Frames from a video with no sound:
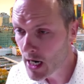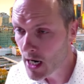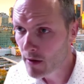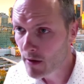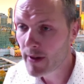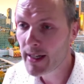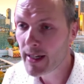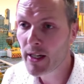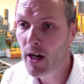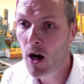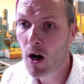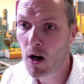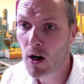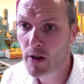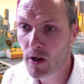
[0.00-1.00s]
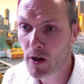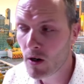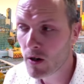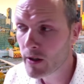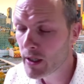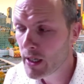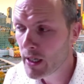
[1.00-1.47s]
really hard
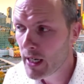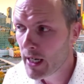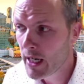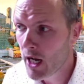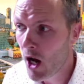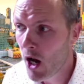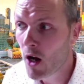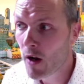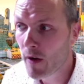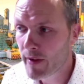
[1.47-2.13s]
on over